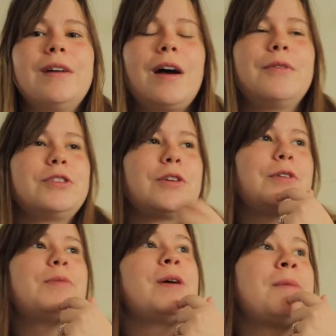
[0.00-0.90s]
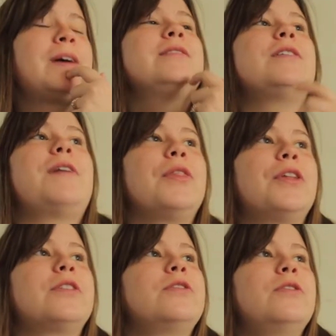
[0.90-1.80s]
I wish I would have put myself out
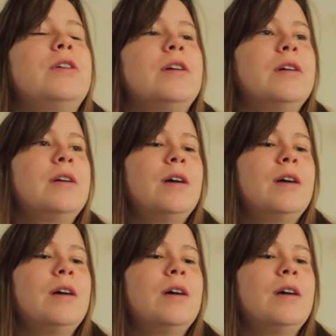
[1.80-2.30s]
there sooner,